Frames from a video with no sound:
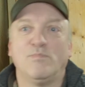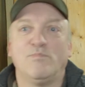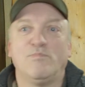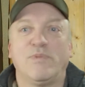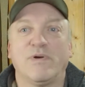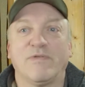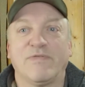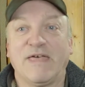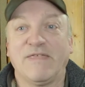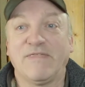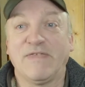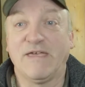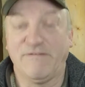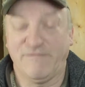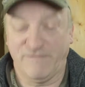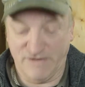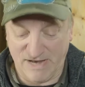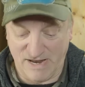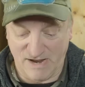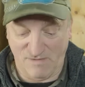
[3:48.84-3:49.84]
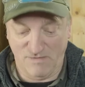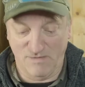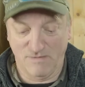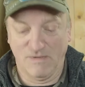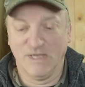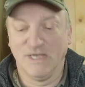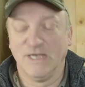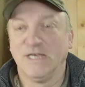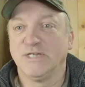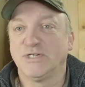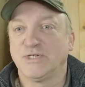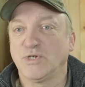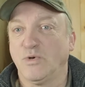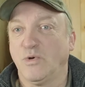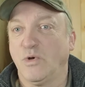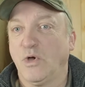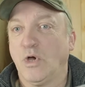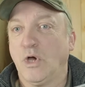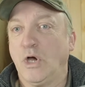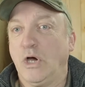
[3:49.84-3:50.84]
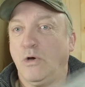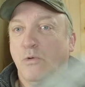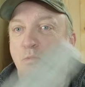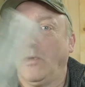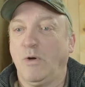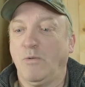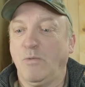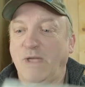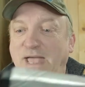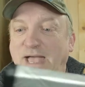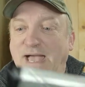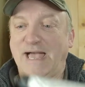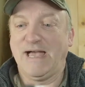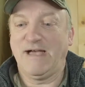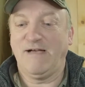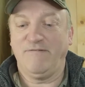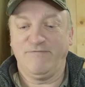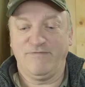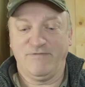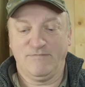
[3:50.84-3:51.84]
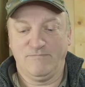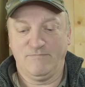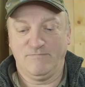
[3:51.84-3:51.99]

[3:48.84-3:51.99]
Put that there for now. So what we have,